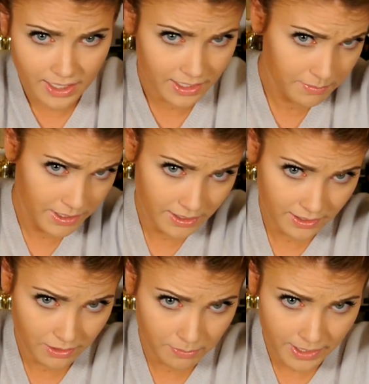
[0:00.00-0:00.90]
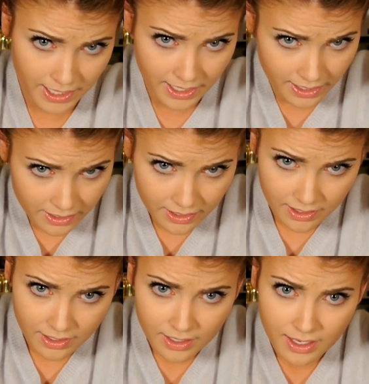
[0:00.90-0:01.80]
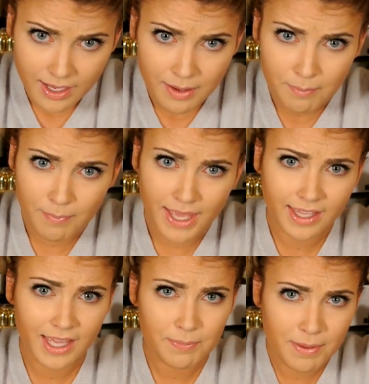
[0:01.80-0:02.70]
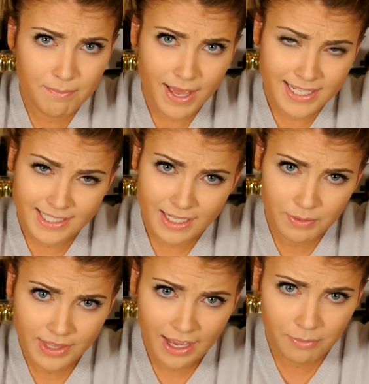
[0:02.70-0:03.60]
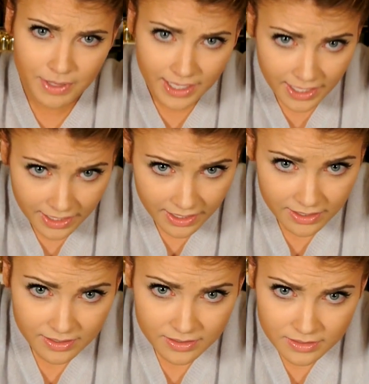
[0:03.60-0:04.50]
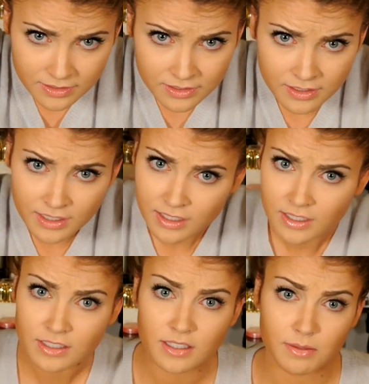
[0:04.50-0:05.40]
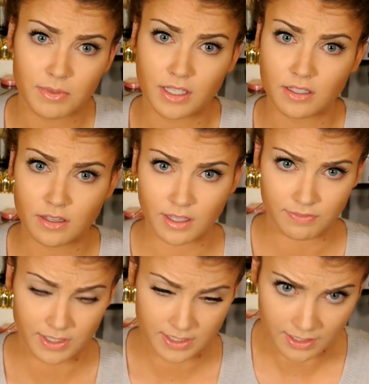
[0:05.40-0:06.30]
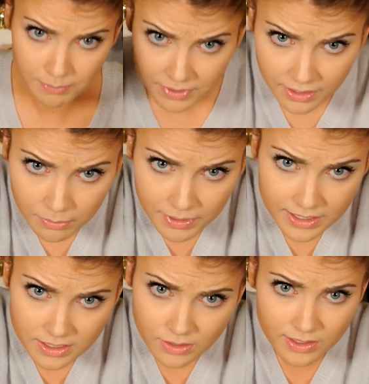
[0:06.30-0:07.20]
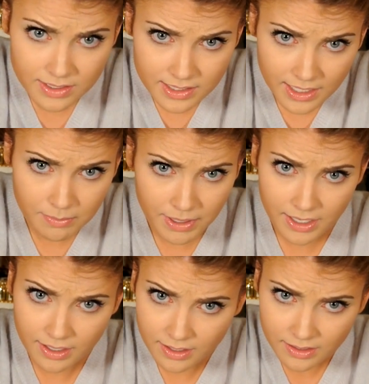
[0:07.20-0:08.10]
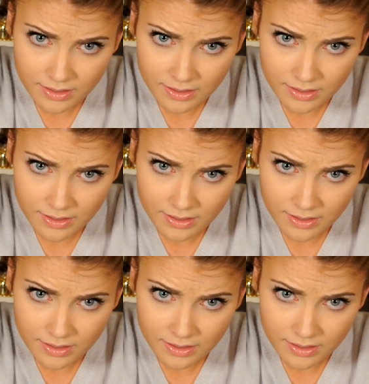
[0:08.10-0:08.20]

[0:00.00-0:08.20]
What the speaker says: Tuck them in a little bit. Keep it messy without being, let me wet this up a little bit so you can see it better.